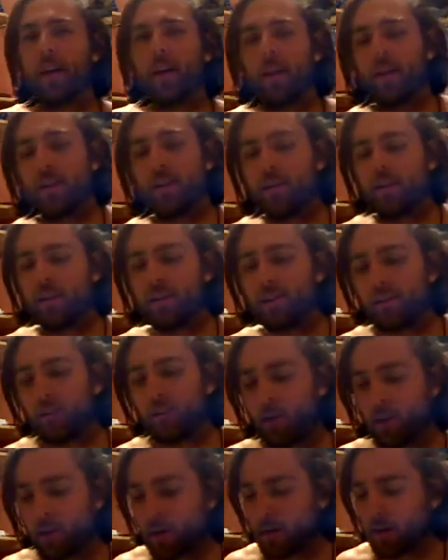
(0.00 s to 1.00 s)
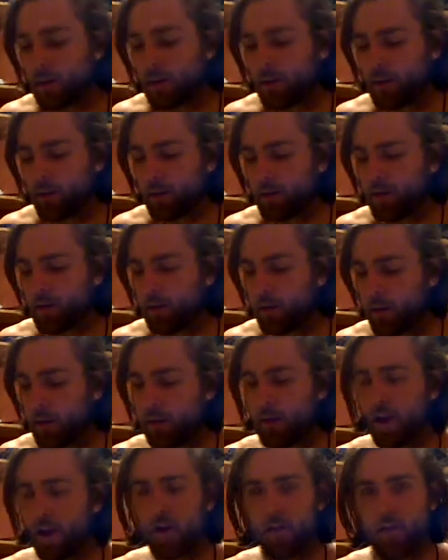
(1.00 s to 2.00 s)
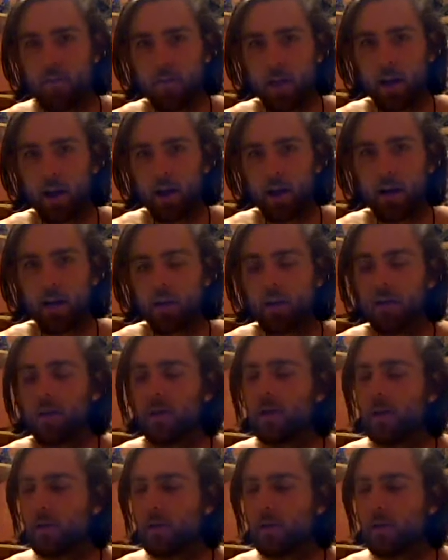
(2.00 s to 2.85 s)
And he's been here for a week, helping me out.